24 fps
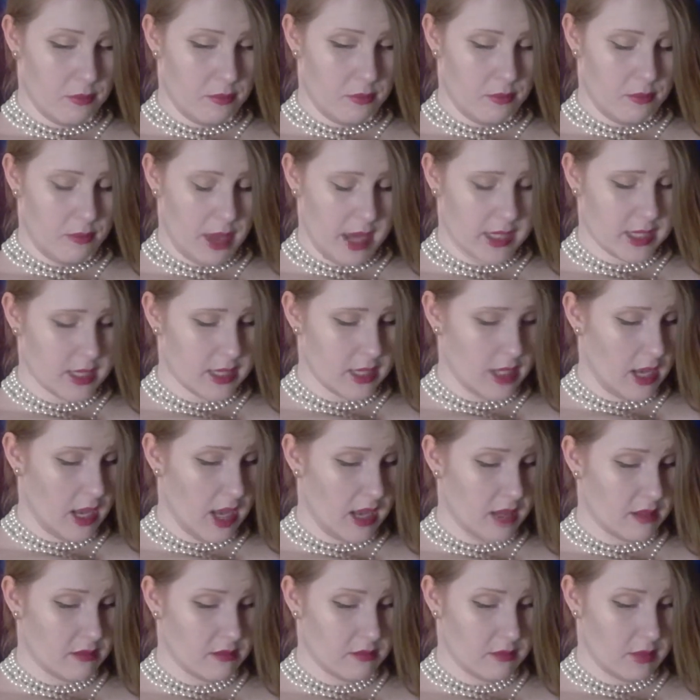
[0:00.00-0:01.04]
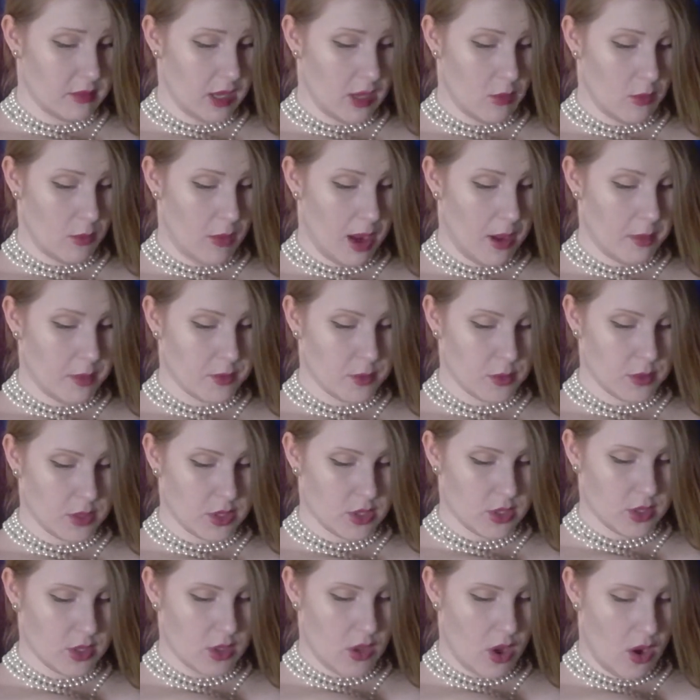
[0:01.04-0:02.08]
bascinet enwrapped with a
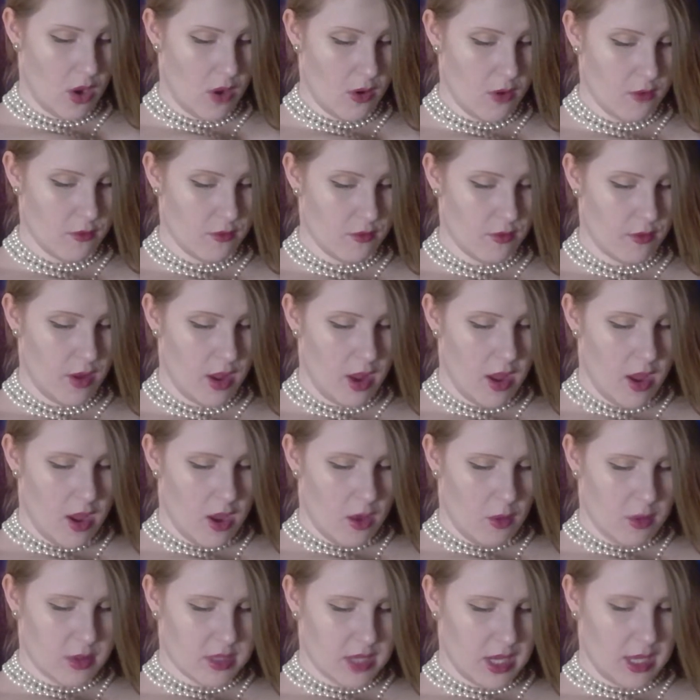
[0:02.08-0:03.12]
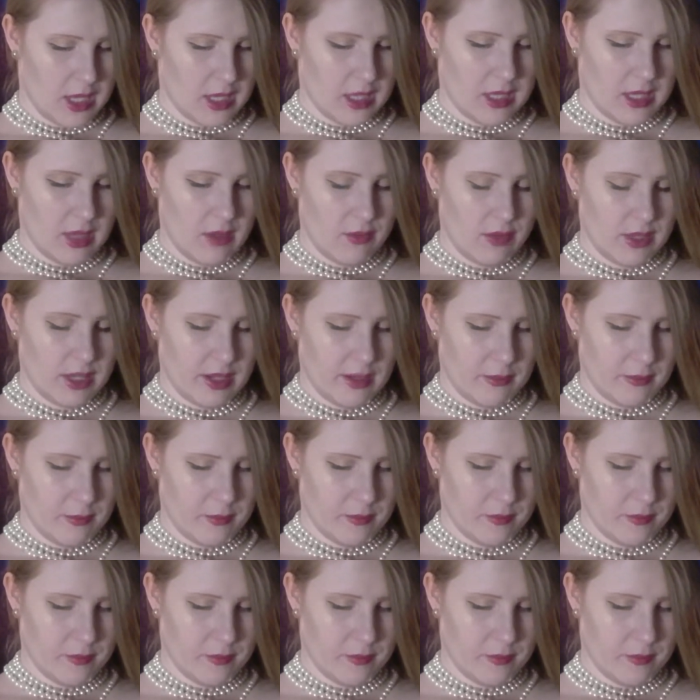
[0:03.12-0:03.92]
scarf, which I had given him.